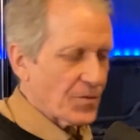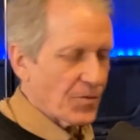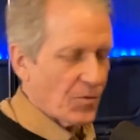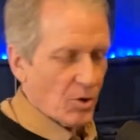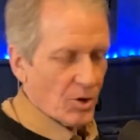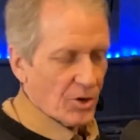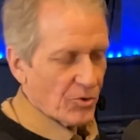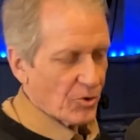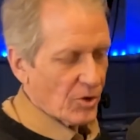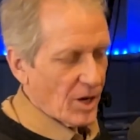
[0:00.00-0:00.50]

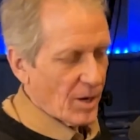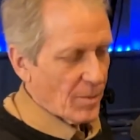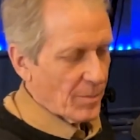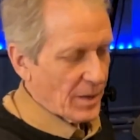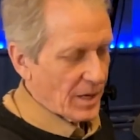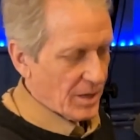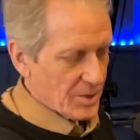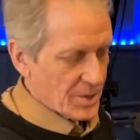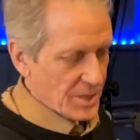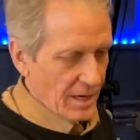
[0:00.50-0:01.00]
drawbars
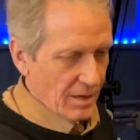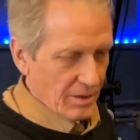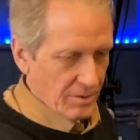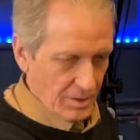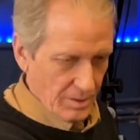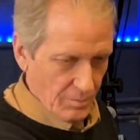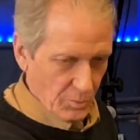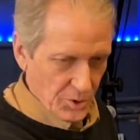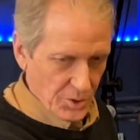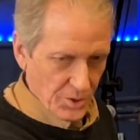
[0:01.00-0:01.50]
out,
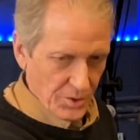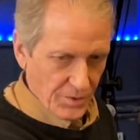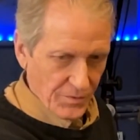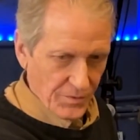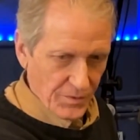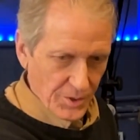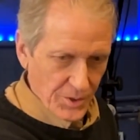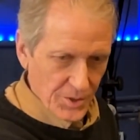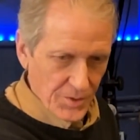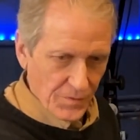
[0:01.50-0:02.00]
which are the first
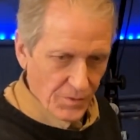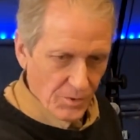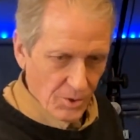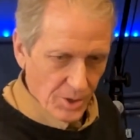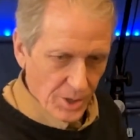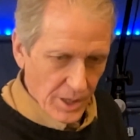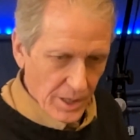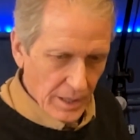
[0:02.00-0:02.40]
4,